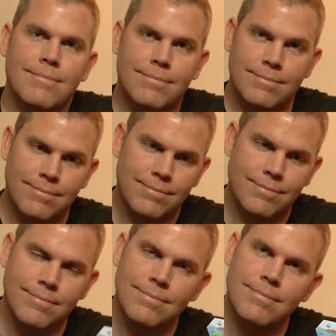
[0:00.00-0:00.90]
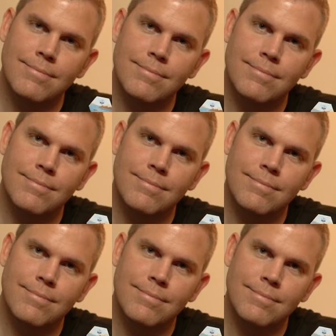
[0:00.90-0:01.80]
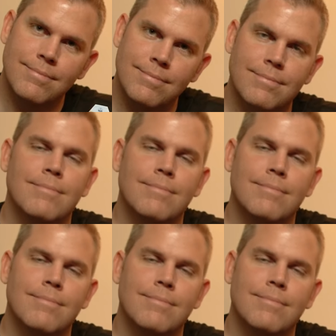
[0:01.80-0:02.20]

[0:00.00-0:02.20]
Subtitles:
(not speaking)